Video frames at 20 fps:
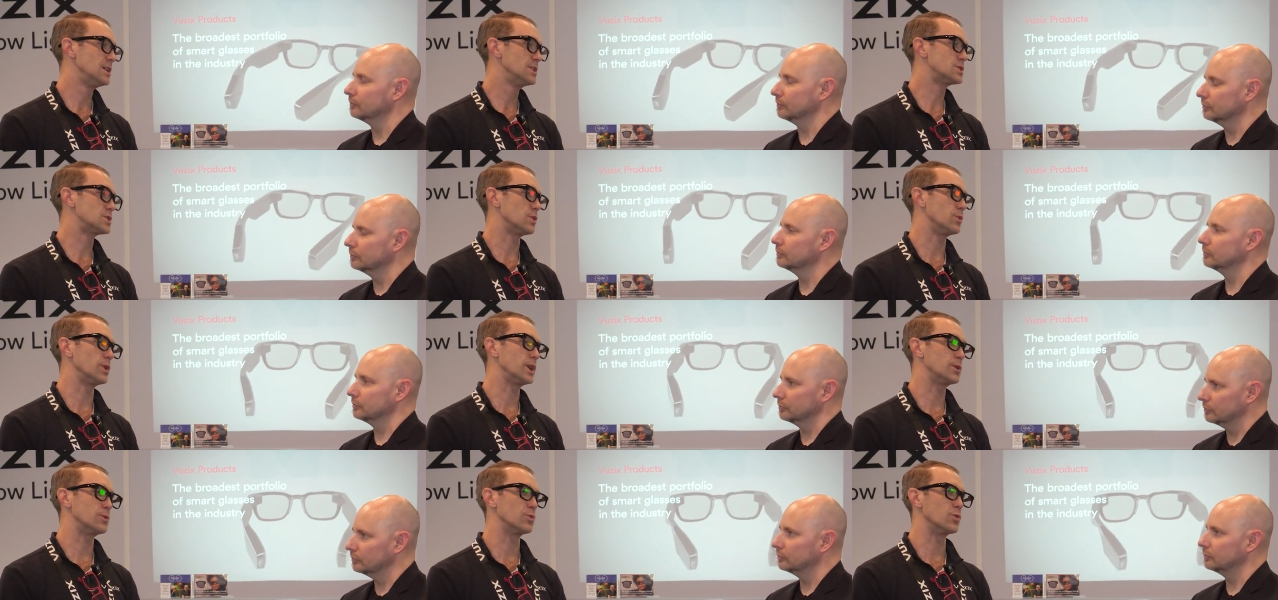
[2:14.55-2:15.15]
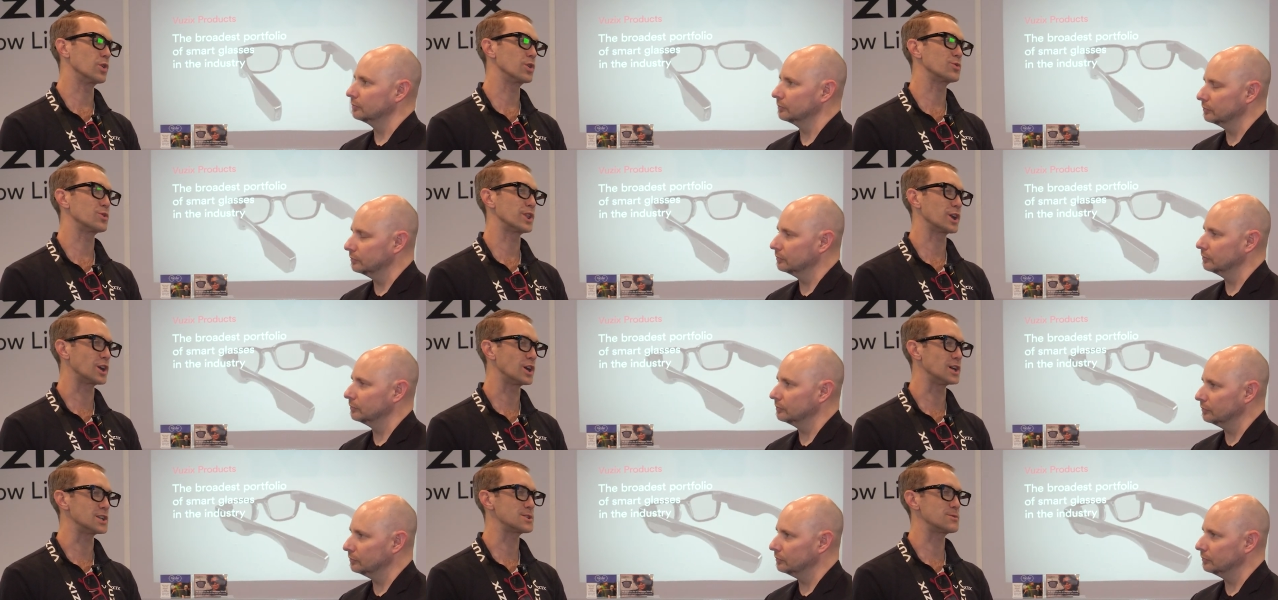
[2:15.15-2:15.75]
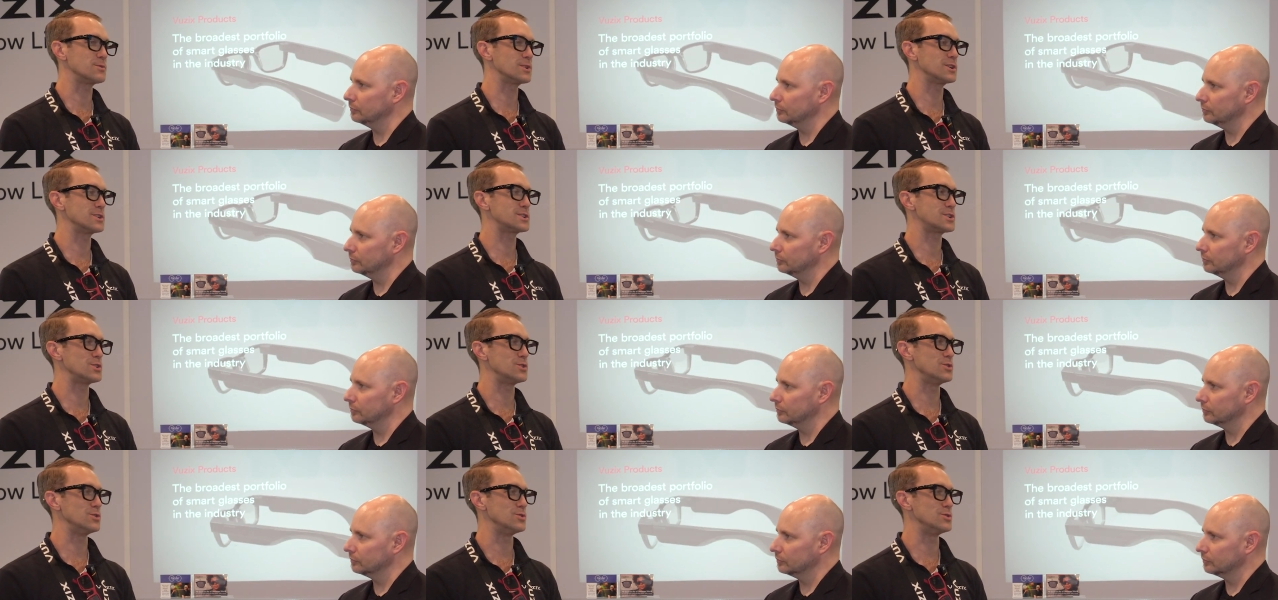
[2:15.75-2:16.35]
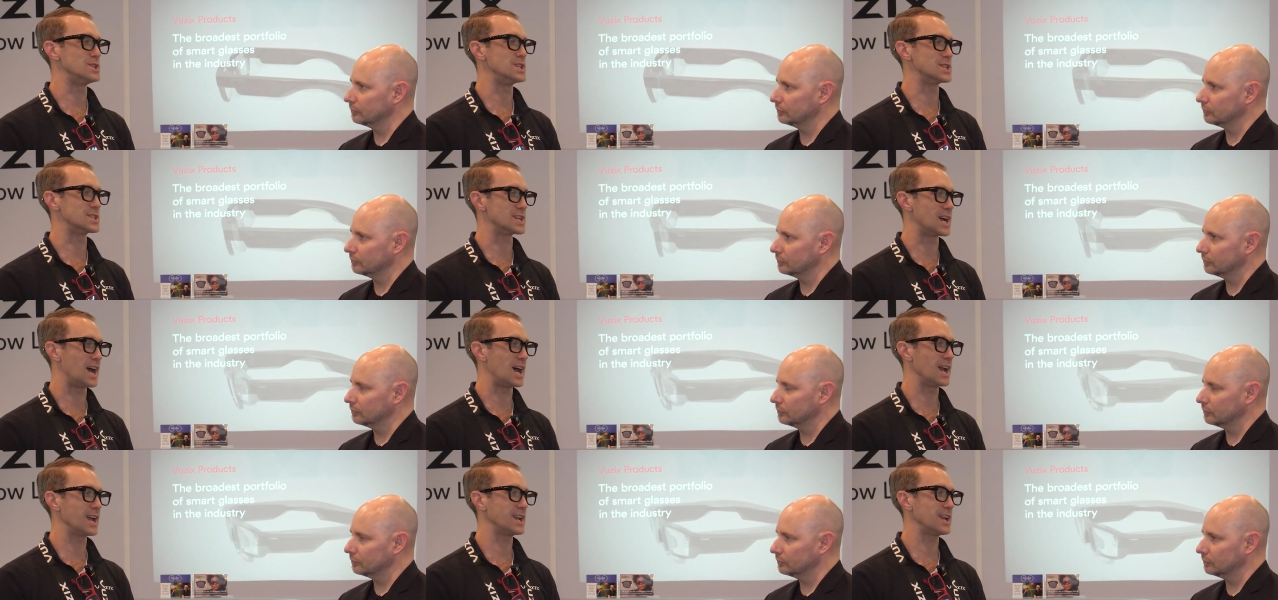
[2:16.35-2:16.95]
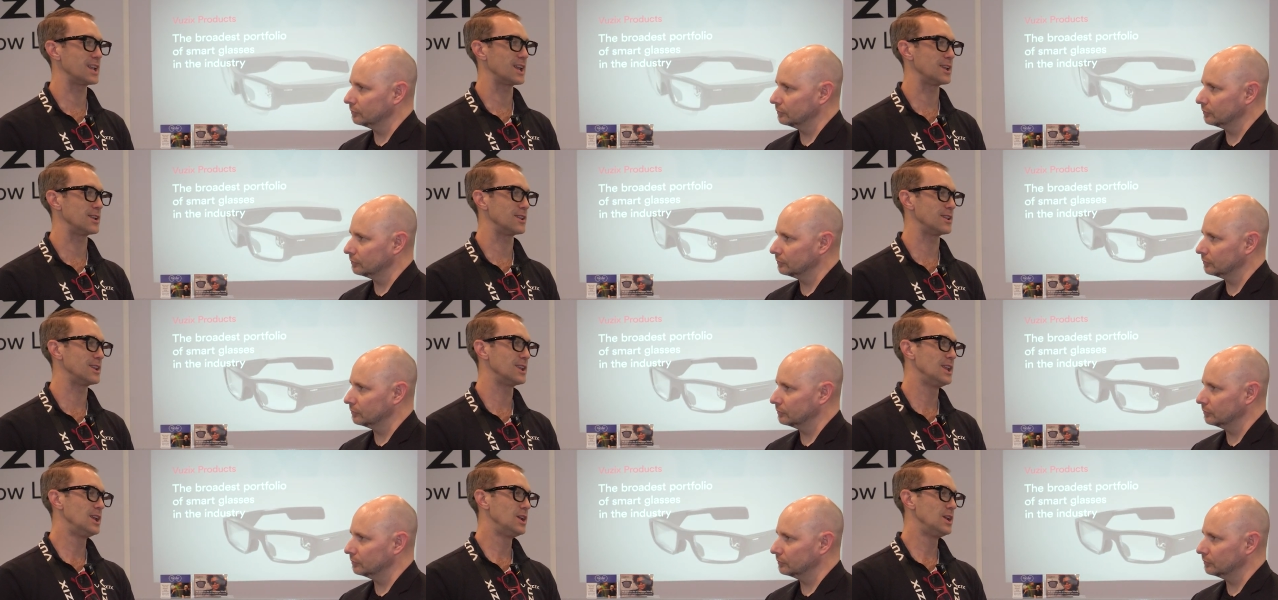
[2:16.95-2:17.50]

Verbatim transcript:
Speaker 1: So we can work with a customer to design and